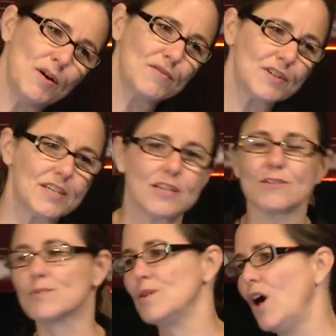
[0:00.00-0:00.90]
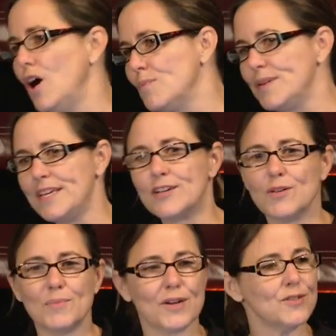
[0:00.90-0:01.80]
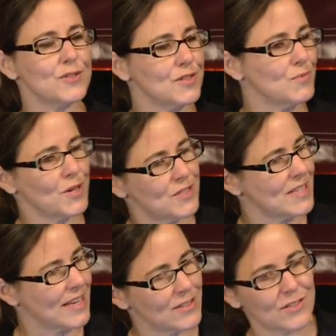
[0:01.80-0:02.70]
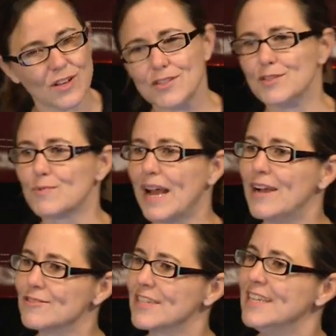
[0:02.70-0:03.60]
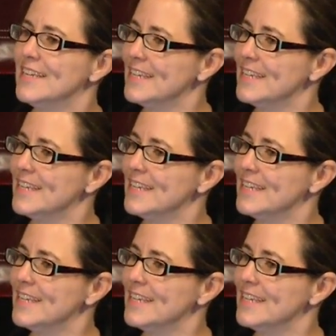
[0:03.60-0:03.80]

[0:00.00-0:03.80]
over here and we'll all be eco-martyrs and wear sandals all year round and